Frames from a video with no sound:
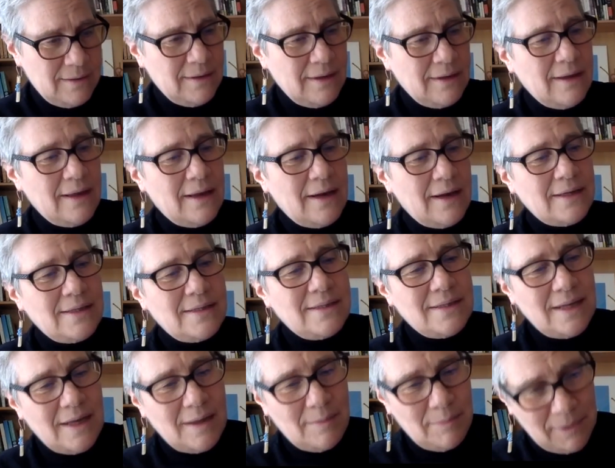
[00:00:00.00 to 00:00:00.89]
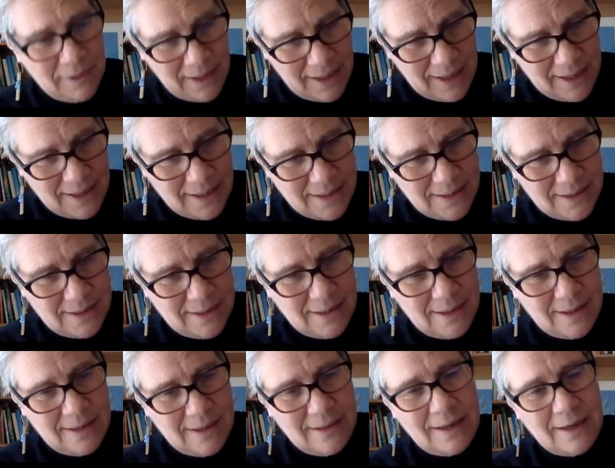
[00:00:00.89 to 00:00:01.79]
and then I stayed up late
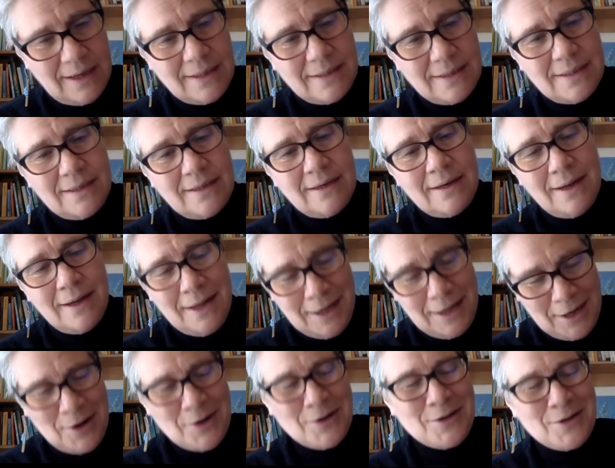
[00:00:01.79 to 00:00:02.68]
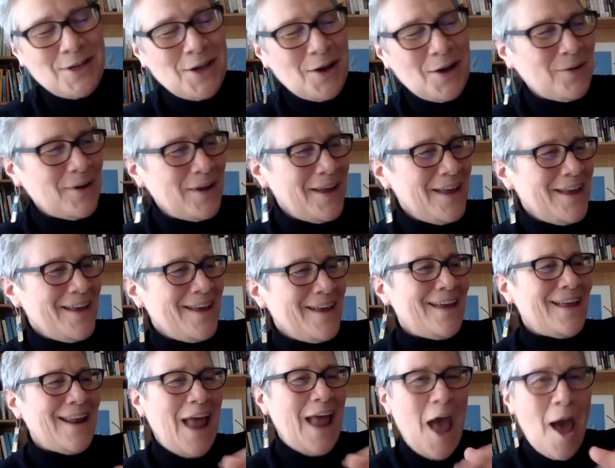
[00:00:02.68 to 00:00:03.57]
and then I didn't you know so
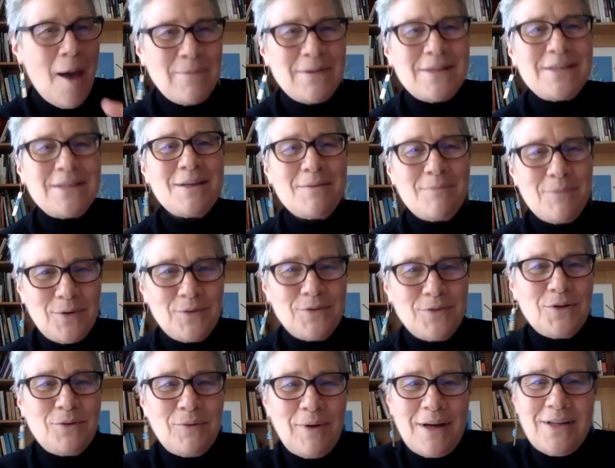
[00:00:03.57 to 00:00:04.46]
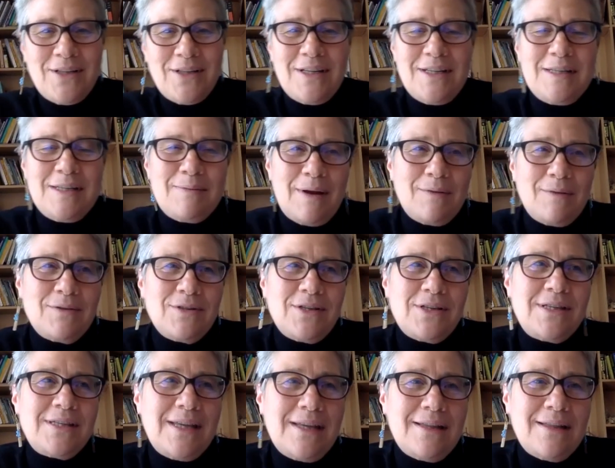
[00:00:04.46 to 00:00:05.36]
it happens in both directions but I would
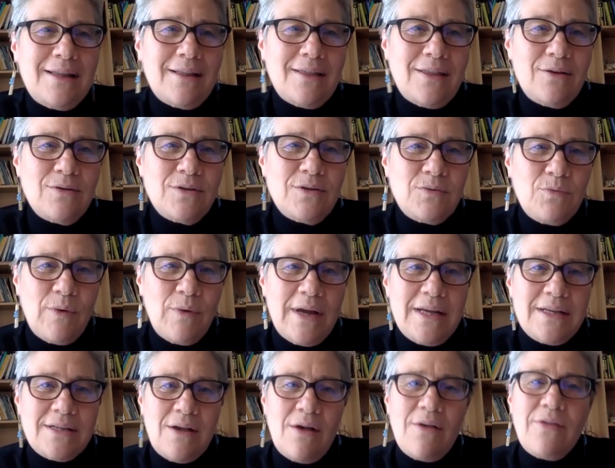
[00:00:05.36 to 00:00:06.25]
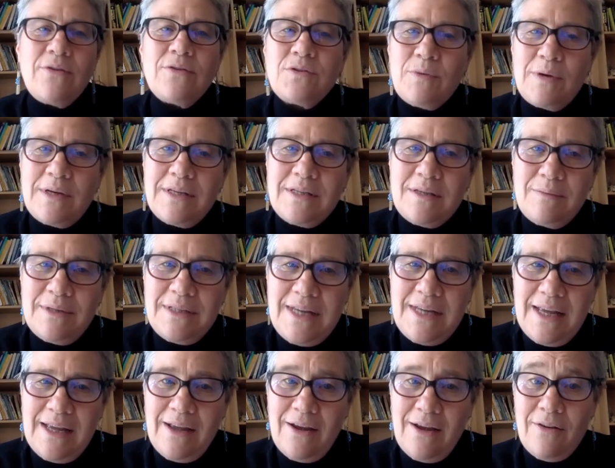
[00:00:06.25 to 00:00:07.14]
just say that those ways all those ways that we
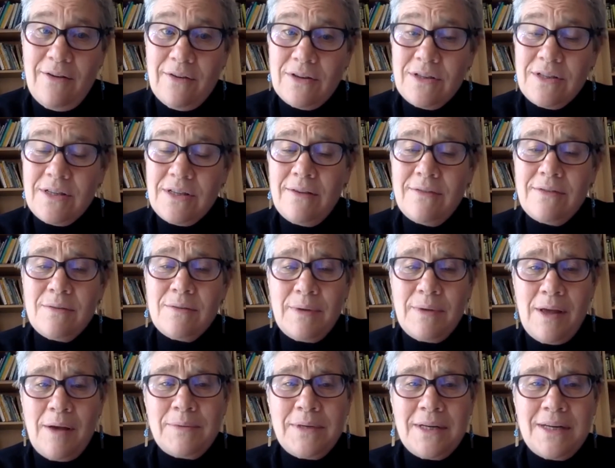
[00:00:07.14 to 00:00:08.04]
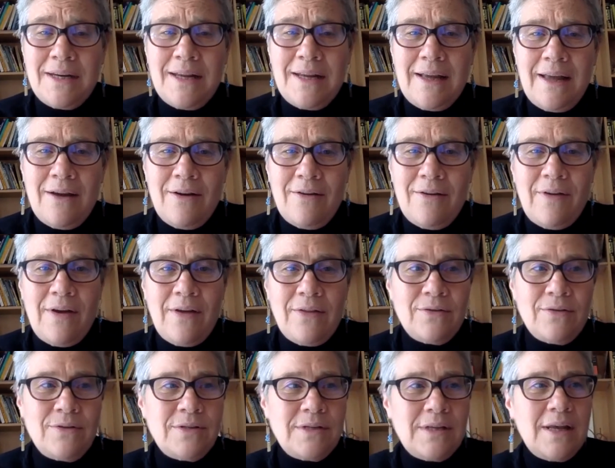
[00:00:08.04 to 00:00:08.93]
take care of ourselves and we help to take care of
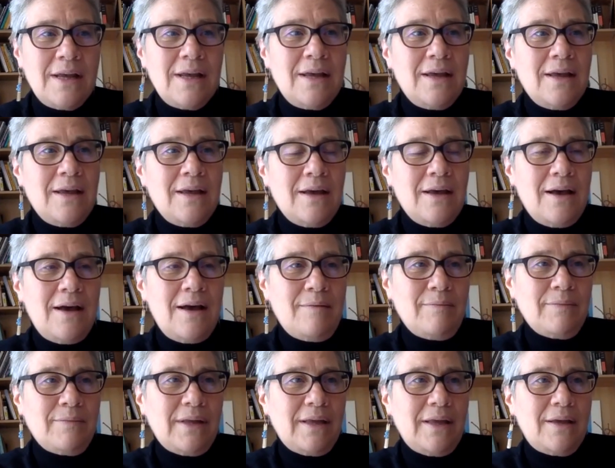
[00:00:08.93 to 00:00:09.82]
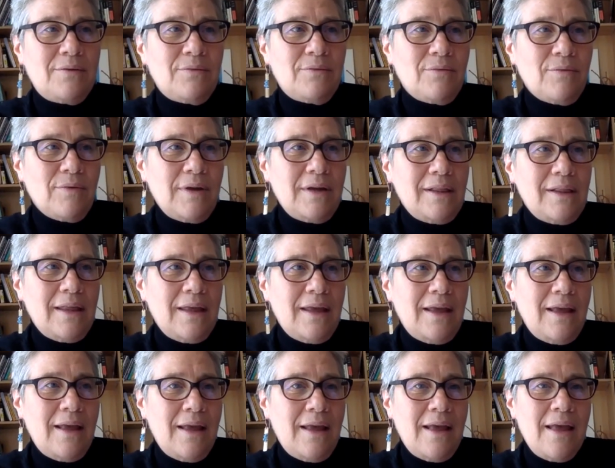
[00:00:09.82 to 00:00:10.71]
others um, can
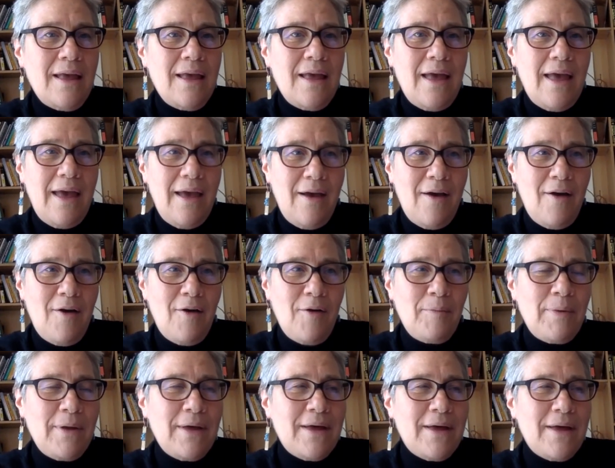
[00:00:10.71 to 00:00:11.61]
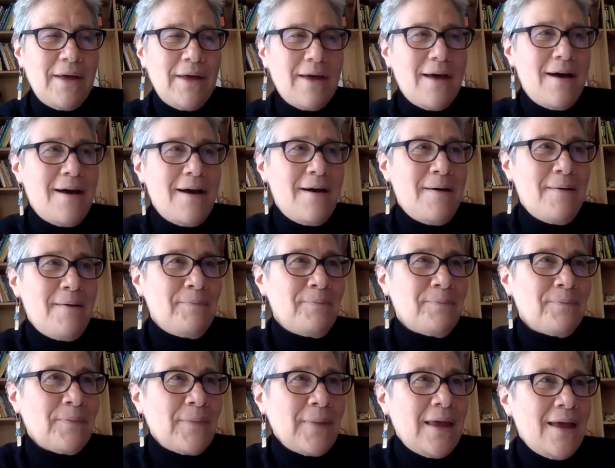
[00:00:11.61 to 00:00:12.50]
really help um,
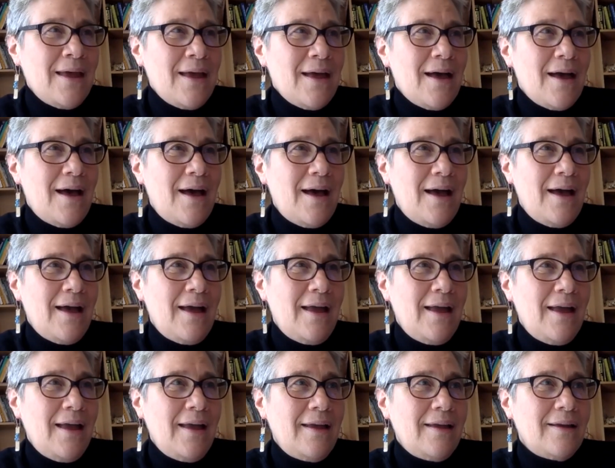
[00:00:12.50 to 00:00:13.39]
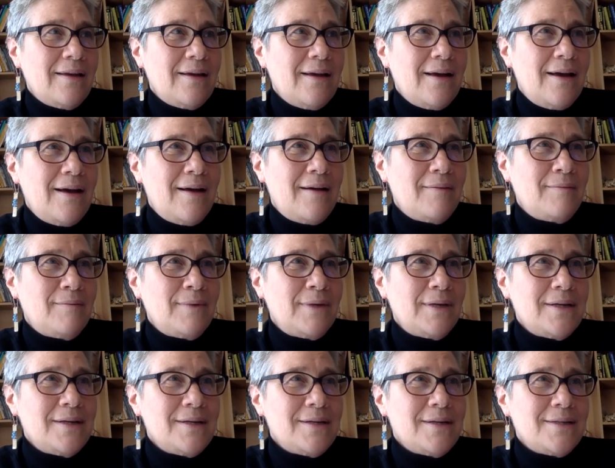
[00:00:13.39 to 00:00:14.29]
I um,
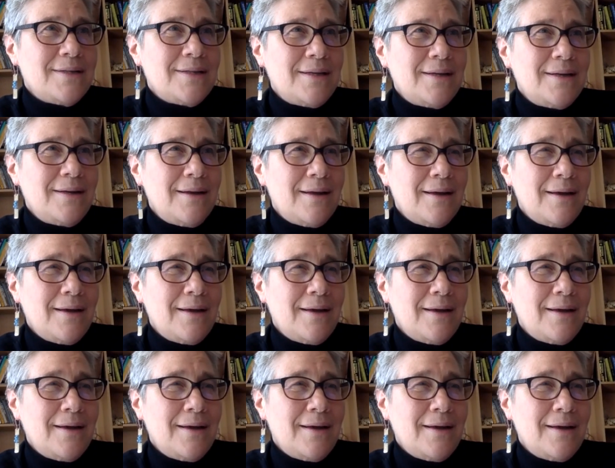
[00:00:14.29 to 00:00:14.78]
didn't